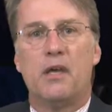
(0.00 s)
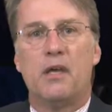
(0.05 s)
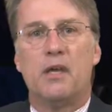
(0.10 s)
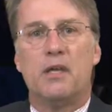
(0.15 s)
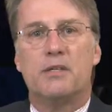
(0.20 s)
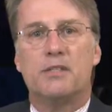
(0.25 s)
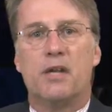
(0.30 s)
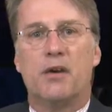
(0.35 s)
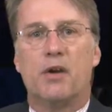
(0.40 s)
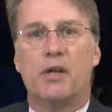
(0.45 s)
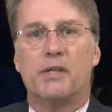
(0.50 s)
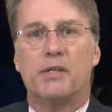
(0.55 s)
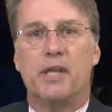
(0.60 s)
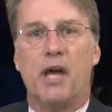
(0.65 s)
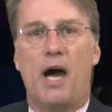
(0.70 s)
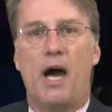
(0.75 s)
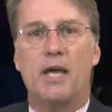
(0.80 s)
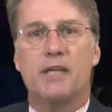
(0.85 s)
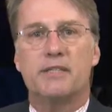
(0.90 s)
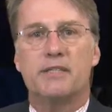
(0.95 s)
Sarah
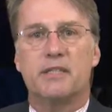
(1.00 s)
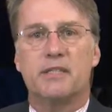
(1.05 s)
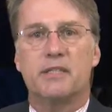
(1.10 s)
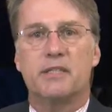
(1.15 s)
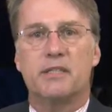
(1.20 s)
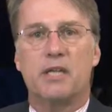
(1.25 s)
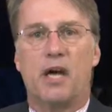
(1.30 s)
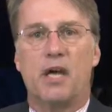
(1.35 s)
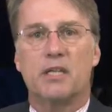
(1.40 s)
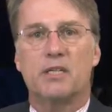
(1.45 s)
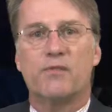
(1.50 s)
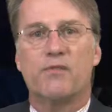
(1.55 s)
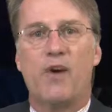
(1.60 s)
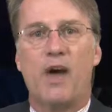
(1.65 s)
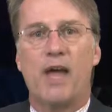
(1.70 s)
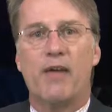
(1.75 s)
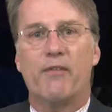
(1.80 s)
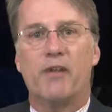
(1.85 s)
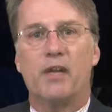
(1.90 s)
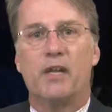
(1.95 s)
Dodson tossed
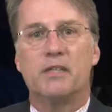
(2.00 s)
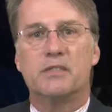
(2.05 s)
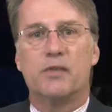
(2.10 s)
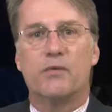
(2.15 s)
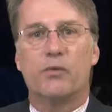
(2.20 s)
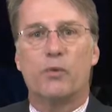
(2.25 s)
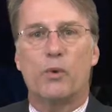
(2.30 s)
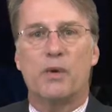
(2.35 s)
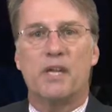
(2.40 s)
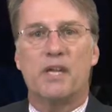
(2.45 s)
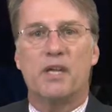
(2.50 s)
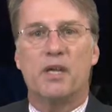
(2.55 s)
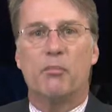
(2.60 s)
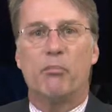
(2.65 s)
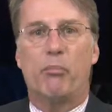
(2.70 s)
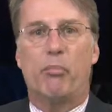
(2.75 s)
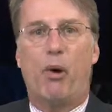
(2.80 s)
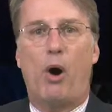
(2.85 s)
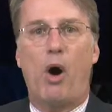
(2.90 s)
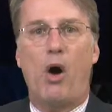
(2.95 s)
five innings of
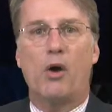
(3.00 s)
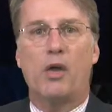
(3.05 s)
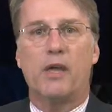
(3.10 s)
three-hit ball,